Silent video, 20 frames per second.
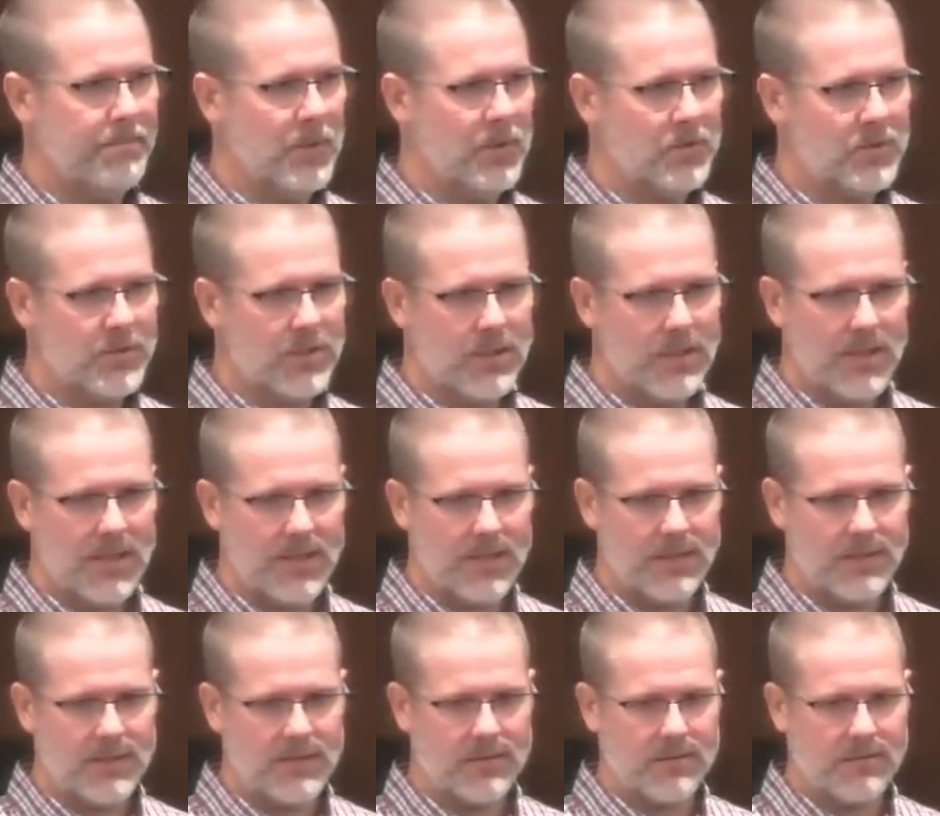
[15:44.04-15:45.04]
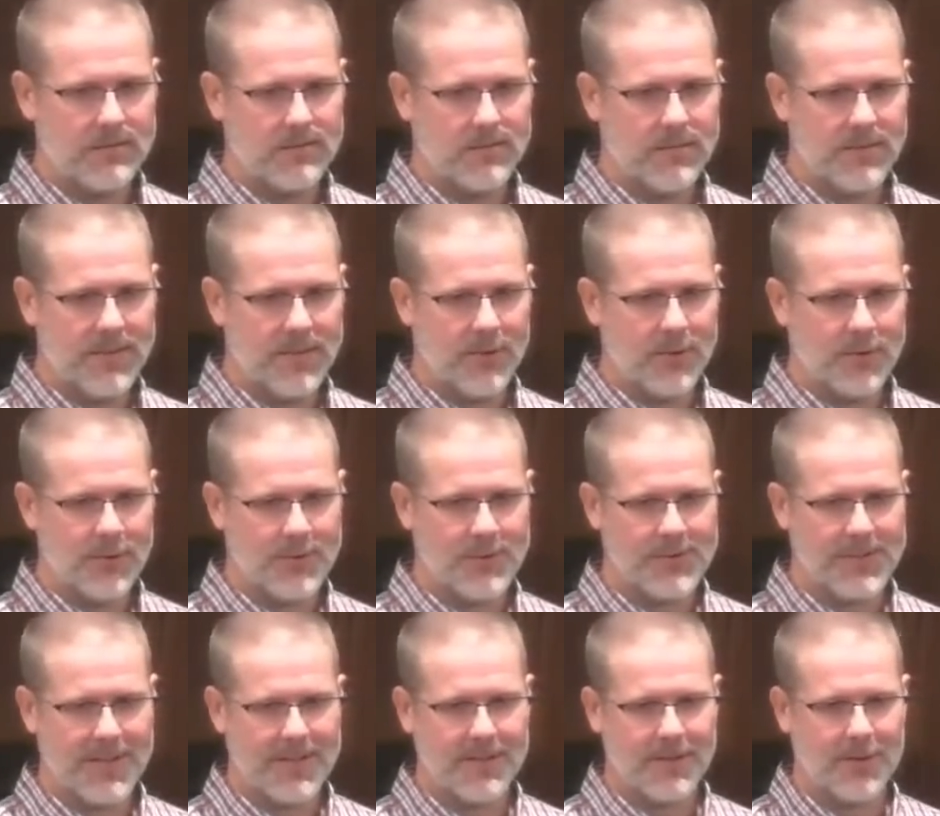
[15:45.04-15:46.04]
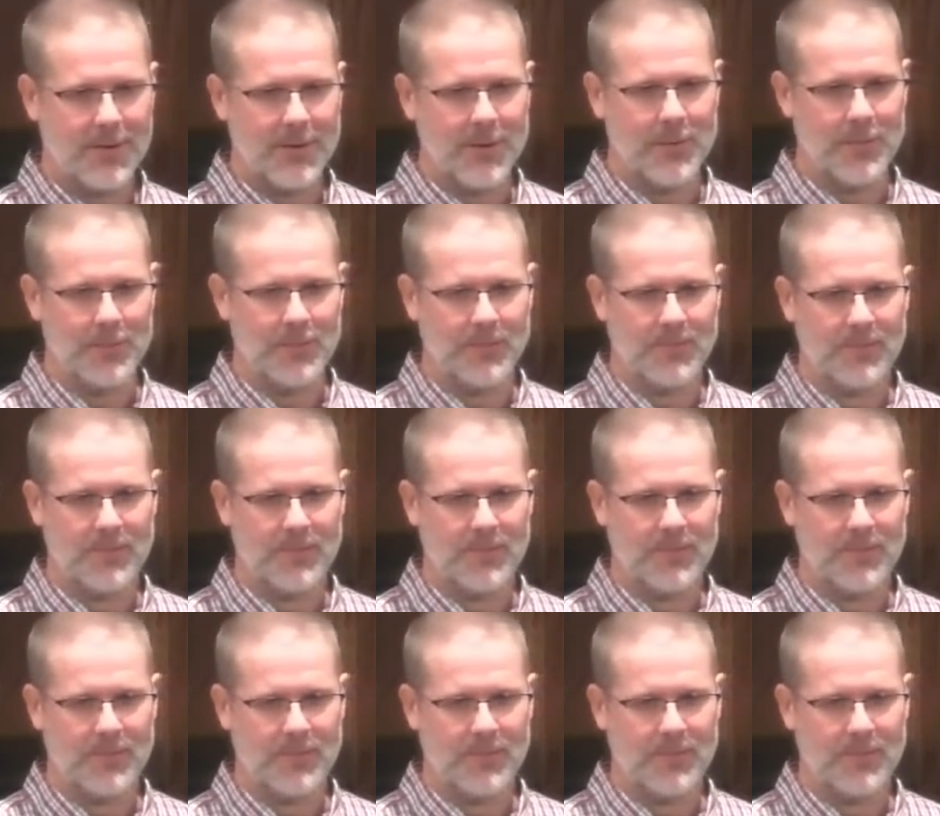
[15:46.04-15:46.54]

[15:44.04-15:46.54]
Most Sundays, the elders stand alone.